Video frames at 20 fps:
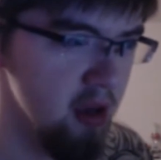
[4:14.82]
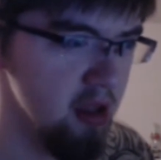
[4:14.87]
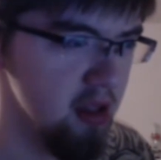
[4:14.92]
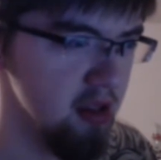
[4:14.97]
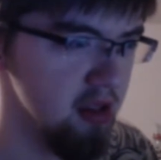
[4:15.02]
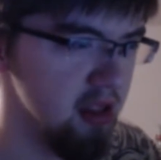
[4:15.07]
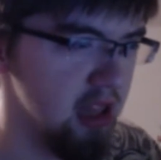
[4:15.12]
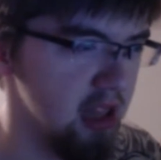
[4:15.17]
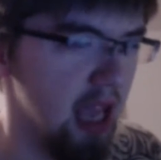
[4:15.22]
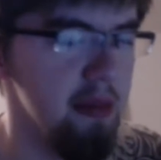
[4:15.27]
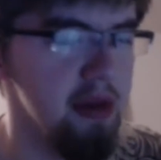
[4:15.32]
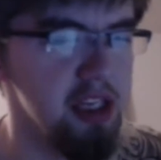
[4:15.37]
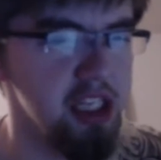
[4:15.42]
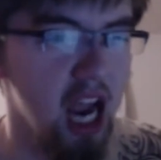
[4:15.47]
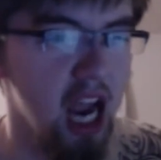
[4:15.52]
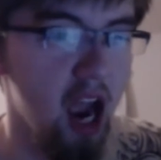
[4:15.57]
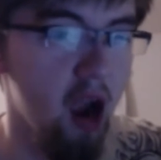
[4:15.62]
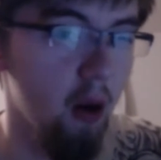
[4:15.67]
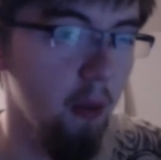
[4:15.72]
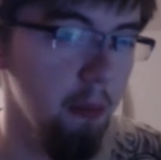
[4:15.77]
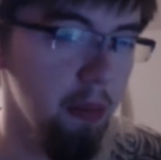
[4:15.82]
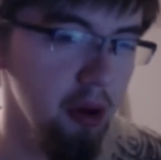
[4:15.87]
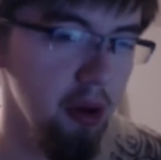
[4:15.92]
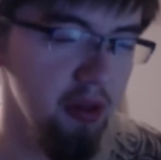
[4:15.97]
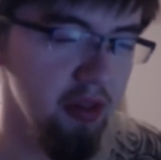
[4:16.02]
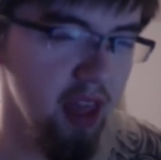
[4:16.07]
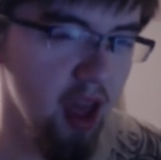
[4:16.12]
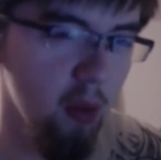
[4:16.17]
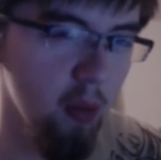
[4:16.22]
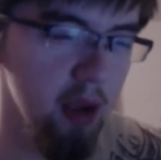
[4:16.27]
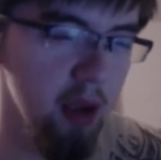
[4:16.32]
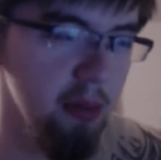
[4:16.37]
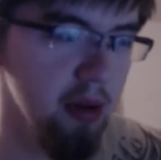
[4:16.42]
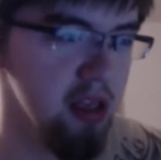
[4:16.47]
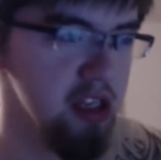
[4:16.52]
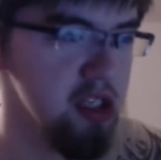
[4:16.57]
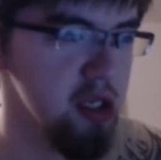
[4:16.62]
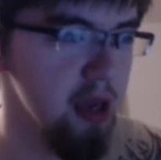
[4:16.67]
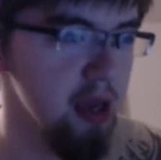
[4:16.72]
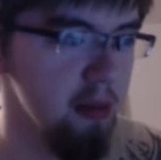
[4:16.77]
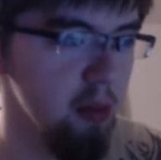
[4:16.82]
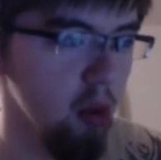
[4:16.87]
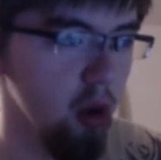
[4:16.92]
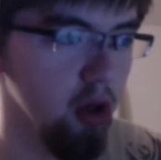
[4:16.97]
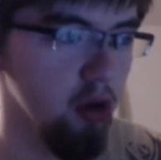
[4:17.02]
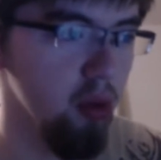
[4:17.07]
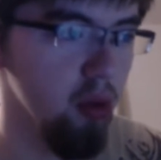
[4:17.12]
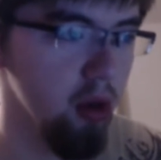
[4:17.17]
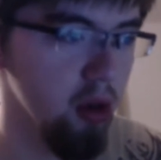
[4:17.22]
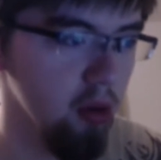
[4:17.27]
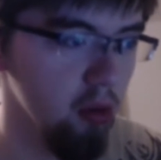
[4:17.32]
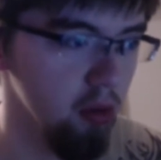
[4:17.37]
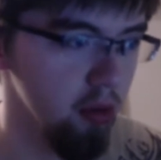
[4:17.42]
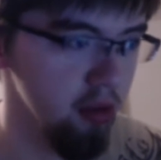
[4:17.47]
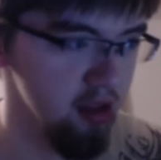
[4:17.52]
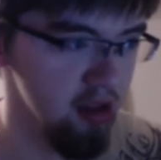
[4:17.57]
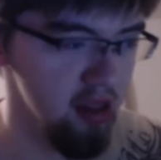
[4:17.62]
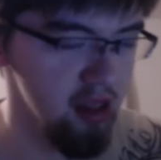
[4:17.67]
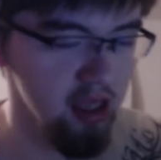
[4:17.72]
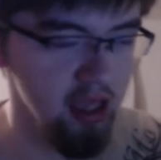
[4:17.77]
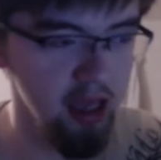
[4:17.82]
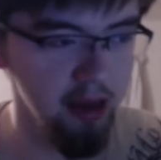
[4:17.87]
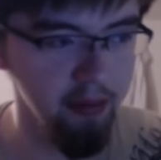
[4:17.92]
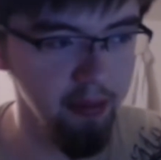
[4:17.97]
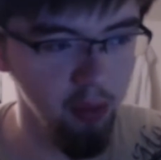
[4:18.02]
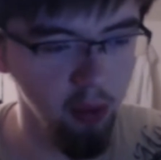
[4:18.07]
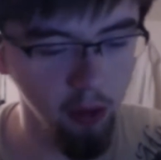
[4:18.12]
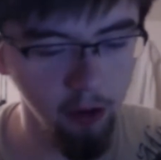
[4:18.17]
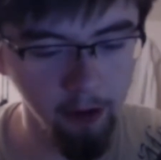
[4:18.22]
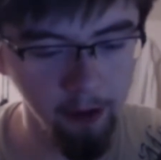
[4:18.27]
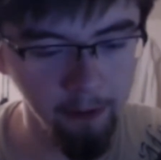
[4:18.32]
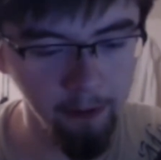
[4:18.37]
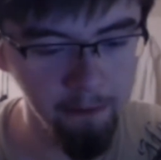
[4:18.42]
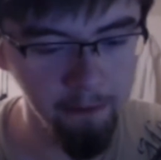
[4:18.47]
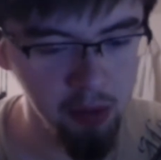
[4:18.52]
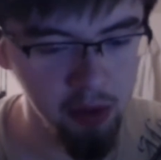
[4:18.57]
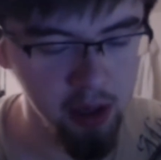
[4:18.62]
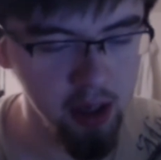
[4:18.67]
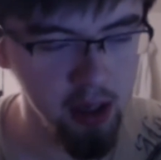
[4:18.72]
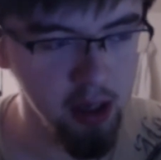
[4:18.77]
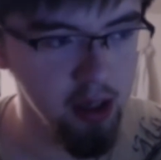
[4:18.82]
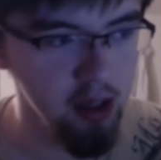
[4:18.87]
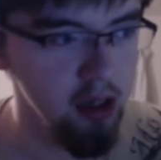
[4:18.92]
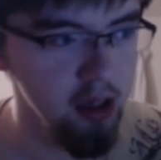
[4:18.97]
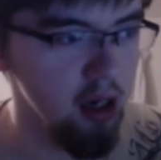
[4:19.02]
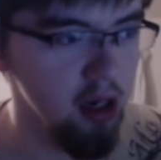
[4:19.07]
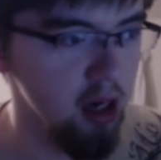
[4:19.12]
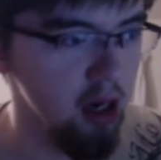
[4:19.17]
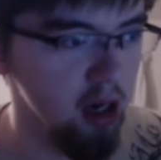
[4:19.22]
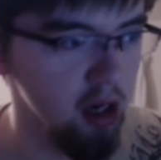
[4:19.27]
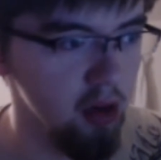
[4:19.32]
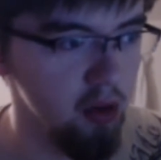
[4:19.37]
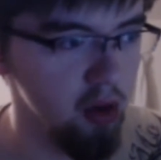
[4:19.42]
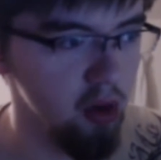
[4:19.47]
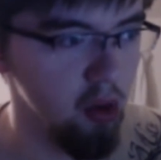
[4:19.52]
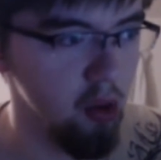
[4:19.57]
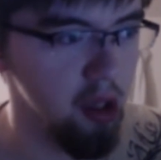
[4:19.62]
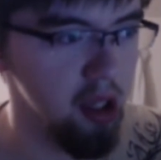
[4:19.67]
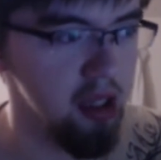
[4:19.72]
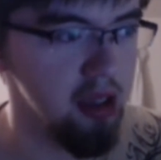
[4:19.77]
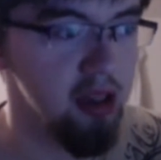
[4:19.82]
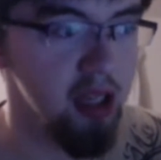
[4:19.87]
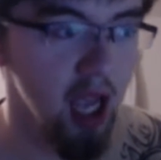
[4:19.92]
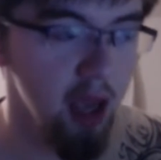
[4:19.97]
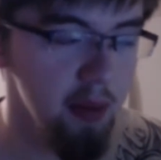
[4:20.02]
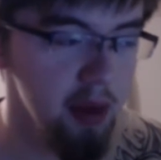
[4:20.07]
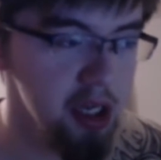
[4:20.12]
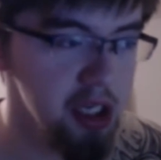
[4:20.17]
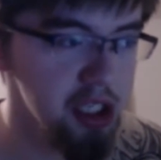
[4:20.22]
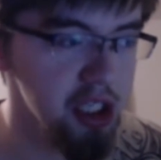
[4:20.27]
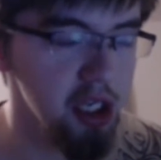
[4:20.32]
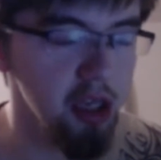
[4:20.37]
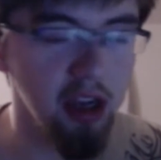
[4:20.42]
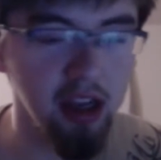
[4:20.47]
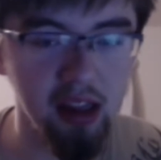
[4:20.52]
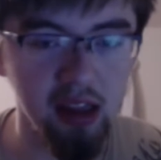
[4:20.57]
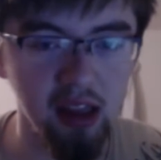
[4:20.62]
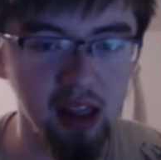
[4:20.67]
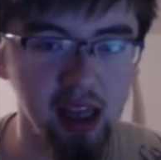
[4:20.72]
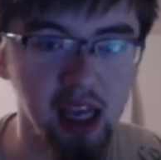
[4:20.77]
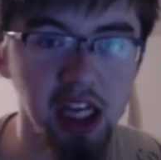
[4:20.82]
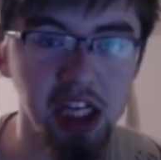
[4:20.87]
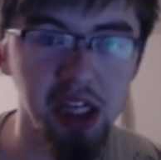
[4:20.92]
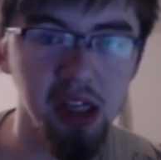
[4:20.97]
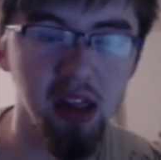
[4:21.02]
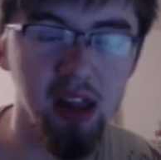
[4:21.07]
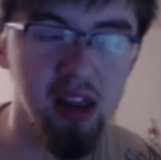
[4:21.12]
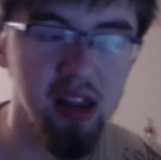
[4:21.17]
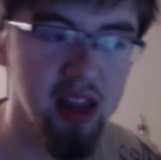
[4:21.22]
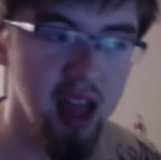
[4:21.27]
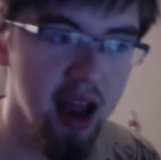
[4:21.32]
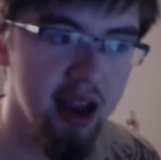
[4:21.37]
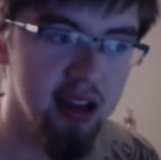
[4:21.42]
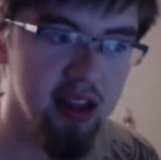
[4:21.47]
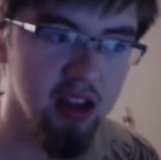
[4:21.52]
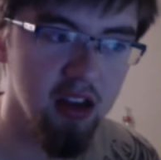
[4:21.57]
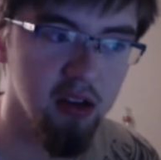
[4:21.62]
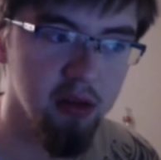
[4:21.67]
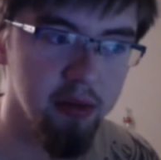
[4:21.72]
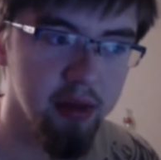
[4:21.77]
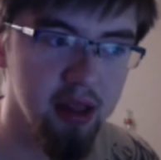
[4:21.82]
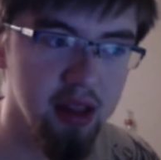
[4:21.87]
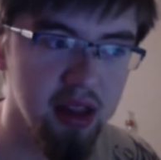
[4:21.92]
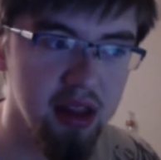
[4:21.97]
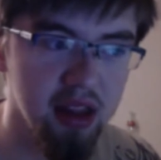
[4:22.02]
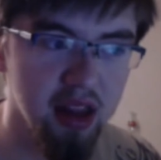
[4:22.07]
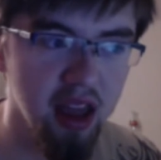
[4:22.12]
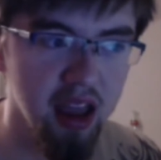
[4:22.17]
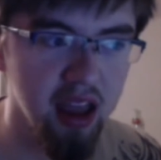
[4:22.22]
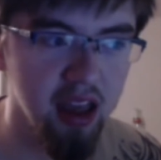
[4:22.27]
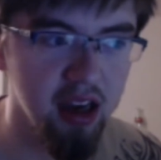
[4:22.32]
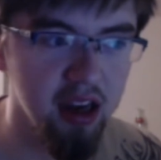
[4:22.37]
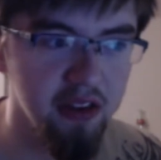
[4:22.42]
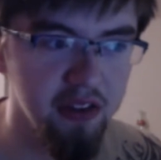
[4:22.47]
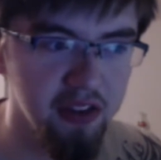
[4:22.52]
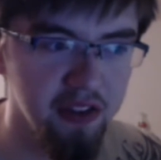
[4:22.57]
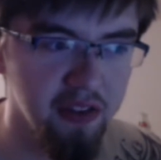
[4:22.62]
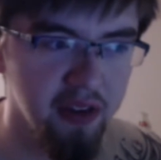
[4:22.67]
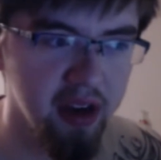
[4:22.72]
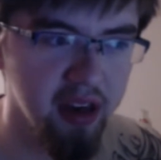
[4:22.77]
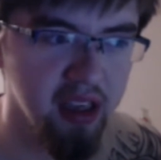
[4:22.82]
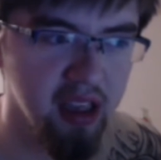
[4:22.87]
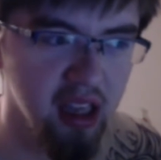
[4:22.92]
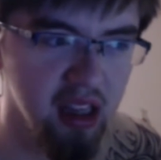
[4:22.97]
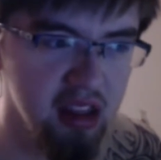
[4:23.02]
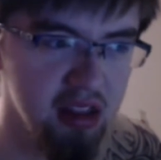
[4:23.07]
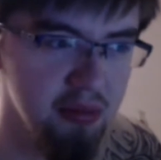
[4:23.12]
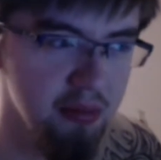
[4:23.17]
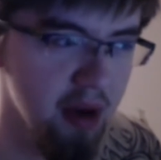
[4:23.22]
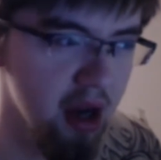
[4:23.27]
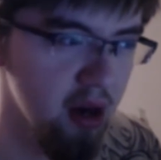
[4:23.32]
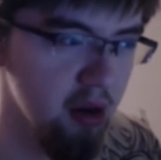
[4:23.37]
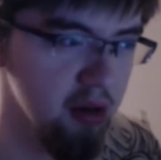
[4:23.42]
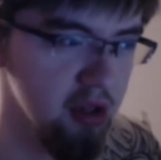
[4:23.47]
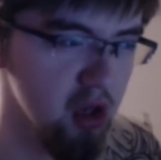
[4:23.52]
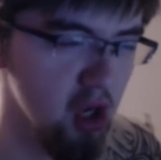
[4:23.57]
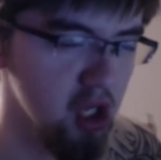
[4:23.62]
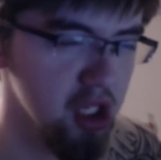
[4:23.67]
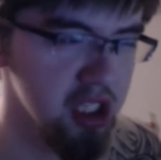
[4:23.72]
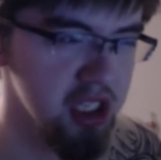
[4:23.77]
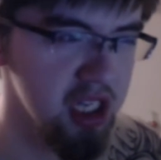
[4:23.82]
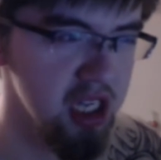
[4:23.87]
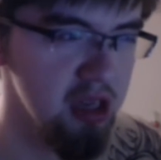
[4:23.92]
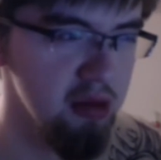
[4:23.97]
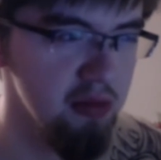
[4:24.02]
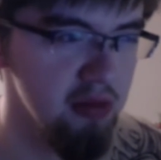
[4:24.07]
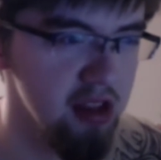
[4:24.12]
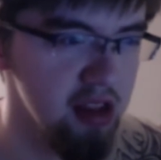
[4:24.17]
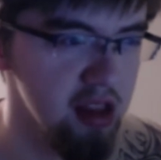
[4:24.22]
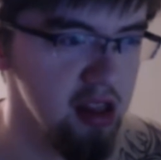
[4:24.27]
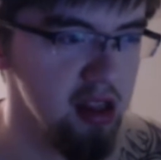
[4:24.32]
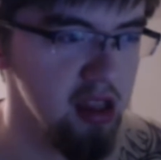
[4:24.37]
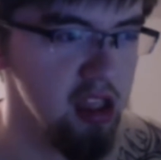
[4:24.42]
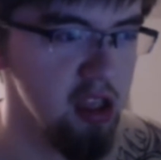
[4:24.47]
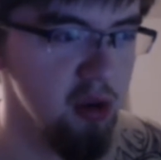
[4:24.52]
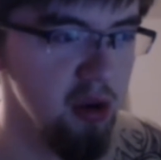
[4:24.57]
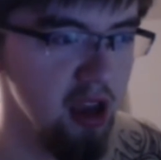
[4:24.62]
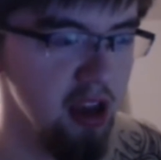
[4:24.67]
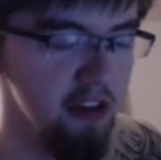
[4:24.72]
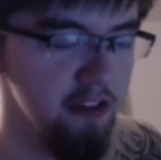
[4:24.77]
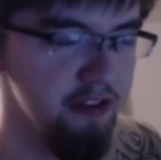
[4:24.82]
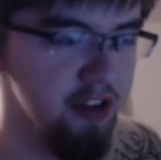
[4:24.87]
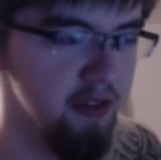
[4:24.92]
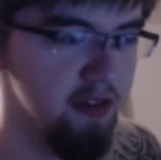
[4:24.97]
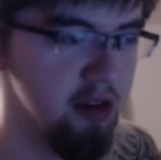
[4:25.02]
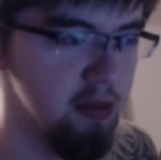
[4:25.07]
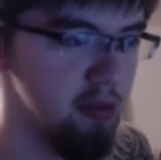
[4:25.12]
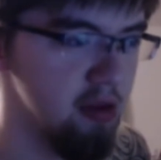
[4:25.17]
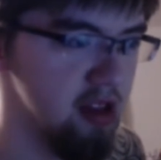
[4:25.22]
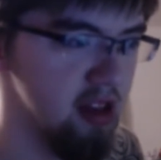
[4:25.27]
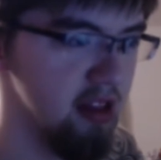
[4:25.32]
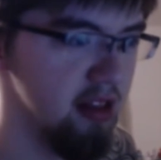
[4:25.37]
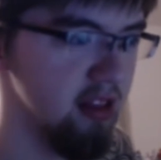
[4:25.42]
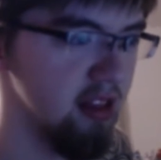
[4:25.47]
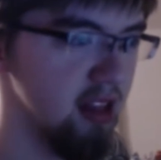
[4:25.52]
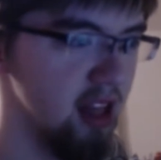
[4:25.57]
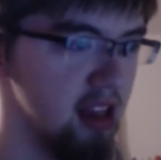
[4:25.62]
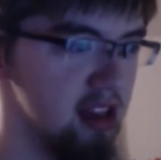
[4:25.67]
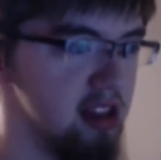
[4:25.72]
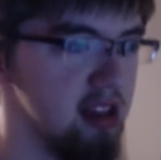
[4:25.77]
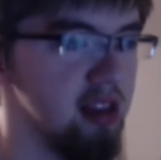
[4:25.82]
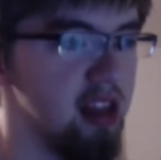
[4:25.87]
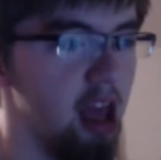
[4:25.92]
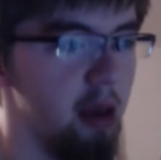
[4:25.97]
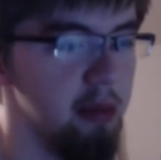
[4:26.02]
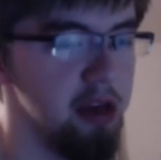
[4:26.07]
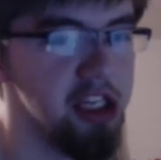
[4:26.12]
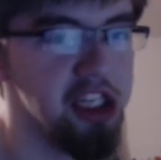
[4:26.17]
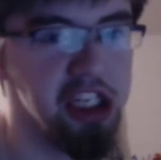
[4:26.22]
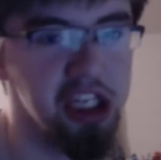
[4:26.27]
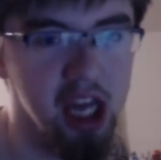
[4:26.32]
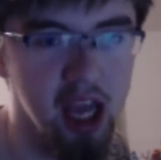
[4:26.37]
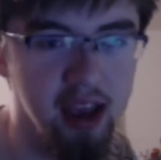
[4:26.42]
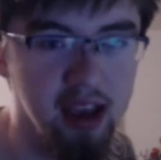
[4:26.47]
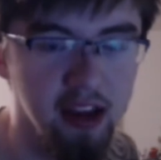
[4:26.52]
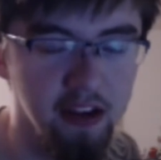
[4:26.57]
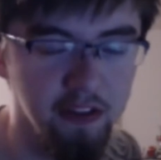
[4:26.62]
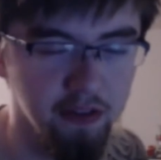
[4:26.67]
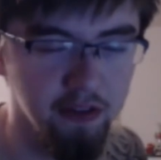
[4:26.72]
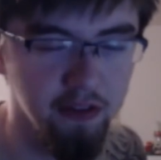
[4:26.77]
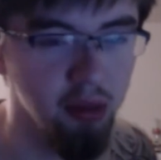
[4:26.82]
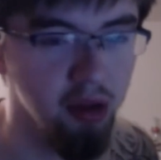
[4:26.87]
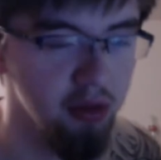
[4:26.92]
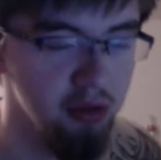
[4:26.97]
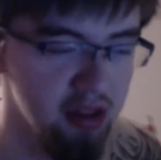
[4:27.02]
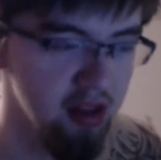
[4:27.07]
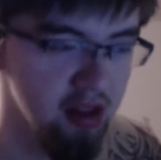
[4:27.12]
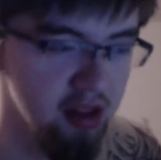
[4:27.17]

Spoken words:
damage output that way because you get more criticals, you get more critical hit damage, you get negation of the status elements, and if you're fighting against mono dark teams, you get 15% less damage taken from those.